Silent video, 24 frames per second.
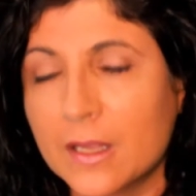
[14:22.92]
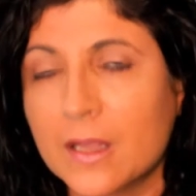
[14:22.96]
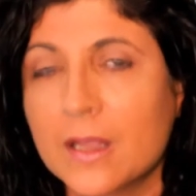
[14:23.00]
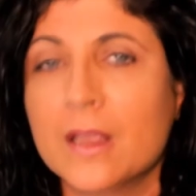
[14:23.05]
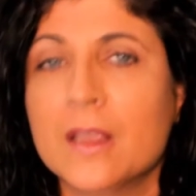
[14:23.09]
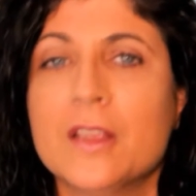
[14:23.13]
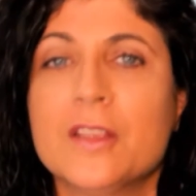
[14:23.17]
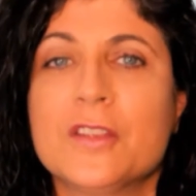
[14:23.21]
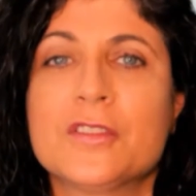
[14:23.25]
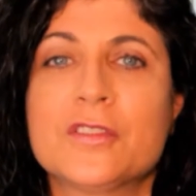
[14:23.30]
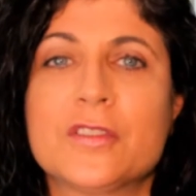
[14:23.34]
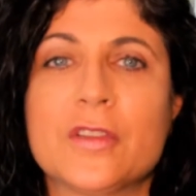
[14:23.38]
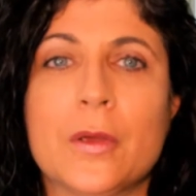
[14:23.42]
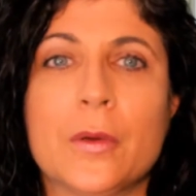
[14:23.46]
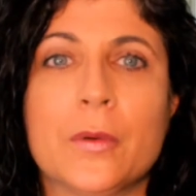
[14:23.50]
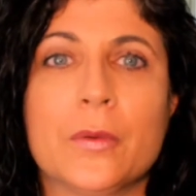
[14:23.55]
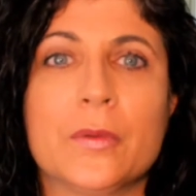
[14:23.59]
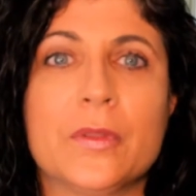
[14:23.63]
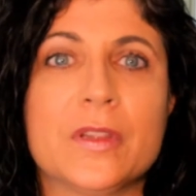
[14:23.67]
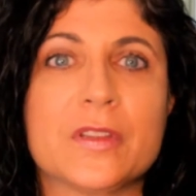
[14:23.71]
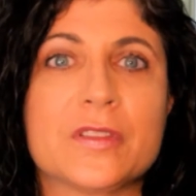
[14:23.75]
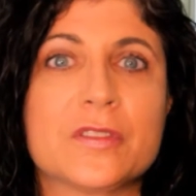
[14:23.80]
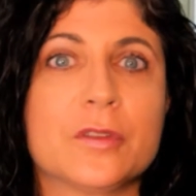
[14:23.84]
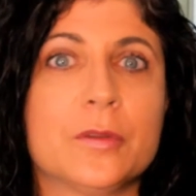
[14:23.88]
So
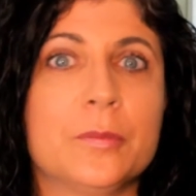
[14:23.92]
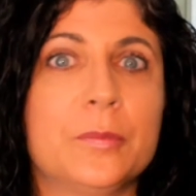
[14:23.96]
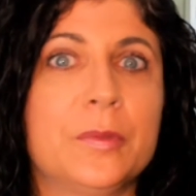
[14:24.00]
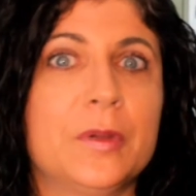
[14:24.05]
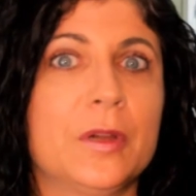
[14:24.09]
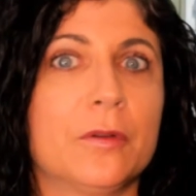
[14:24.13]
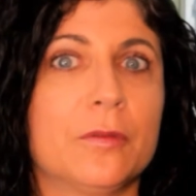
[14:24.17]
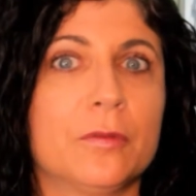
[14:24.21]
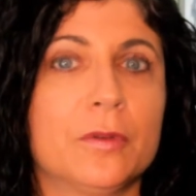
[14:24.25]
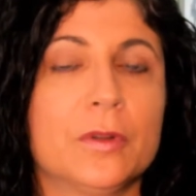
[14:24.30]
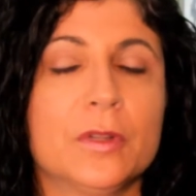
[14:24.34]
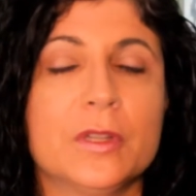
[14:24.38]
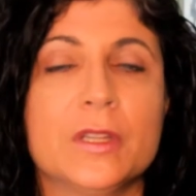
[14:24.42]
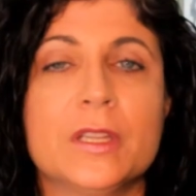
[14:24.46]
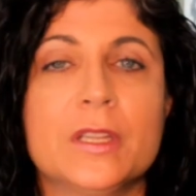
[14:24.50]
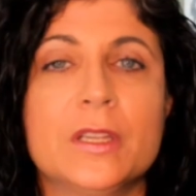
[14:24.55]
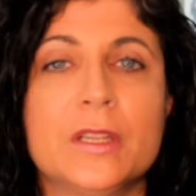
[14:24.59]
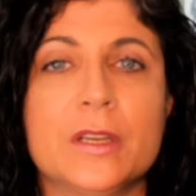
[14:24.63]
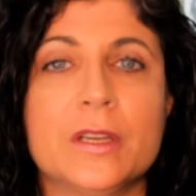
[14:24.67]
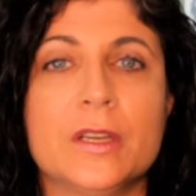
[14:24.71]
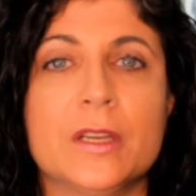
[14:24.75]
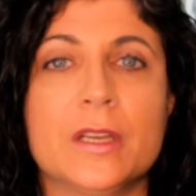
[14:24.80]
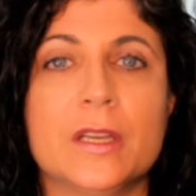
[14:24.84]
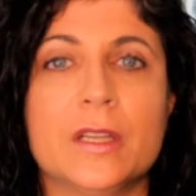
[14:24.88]
this will be a really
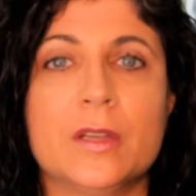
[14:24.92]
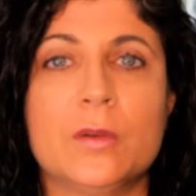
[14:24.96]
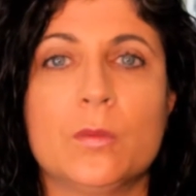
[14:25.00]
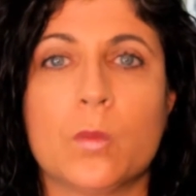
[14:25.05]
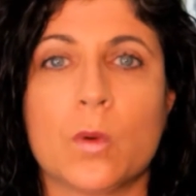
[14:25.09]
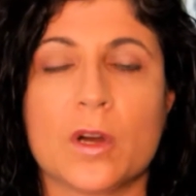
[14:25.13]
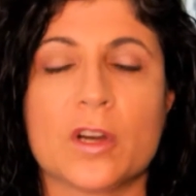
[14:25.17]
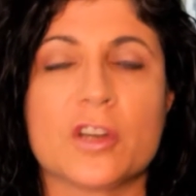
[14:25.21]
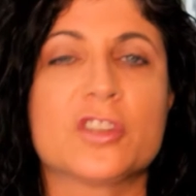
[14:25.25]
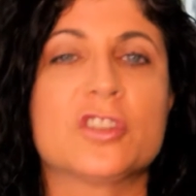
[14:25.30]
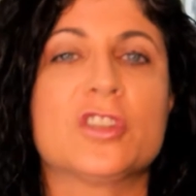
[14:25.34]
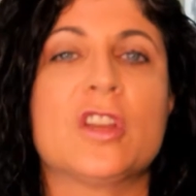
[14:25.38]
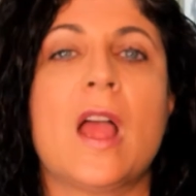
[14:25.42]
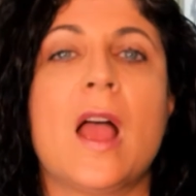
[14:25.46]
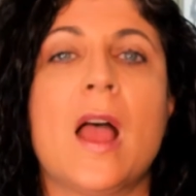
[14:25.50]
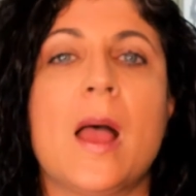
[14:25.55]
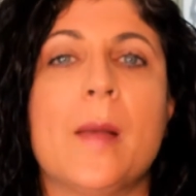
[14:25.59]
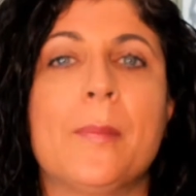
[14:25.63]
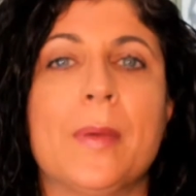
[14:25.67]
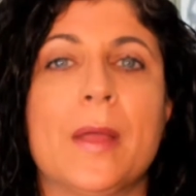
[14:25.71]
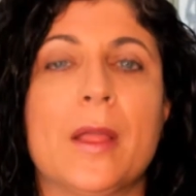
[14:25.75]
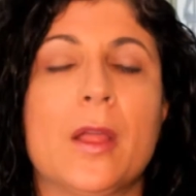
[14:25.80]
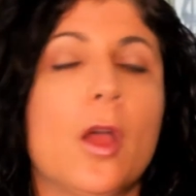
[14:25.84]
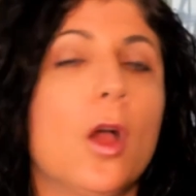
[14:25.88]
good workshop.
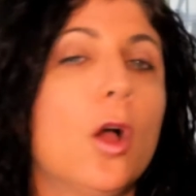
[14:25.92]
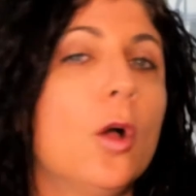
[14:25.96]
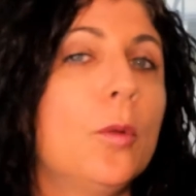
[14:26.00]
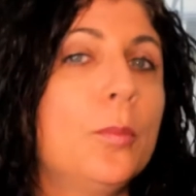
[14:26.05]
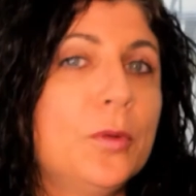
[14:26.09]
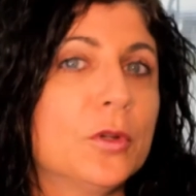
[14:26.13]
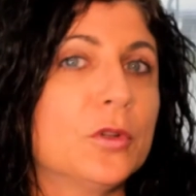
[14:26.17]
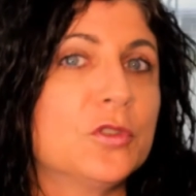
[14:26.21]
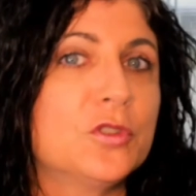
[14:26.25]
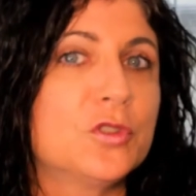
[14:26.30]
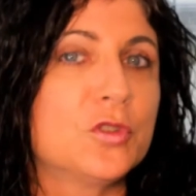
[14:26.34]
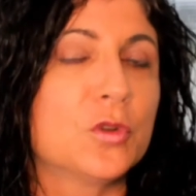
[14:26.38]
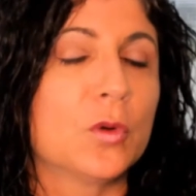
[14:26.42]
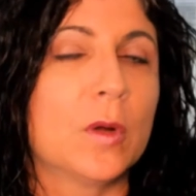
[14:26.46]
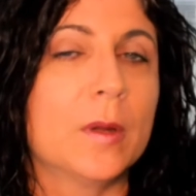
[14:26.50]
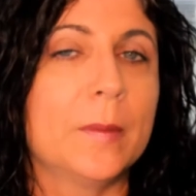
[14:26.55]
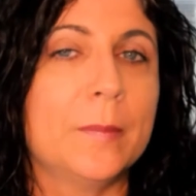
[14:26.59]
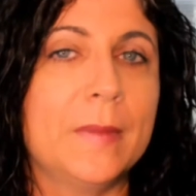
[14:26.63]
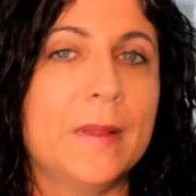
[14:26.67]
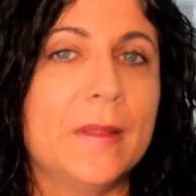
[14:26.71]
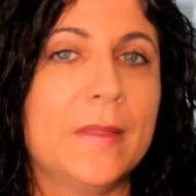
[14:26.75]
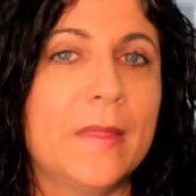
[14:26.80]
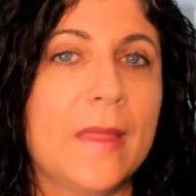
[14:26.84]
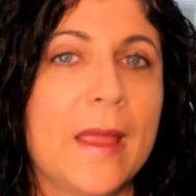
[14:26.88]
I hope you'll join
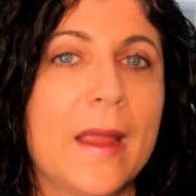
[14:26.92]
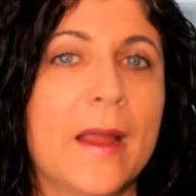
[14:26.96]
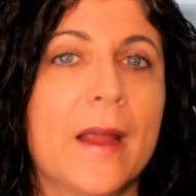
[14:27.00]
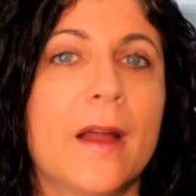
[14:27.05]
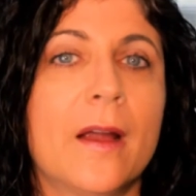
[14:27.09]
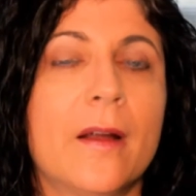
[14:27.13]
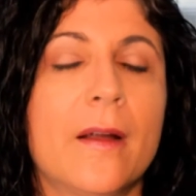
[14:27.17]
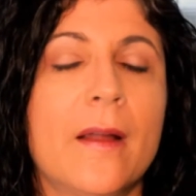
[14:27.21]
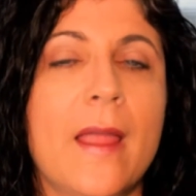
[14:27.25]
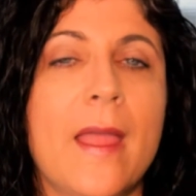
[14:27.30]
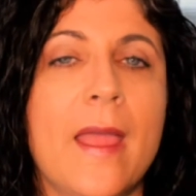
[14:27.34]
me there.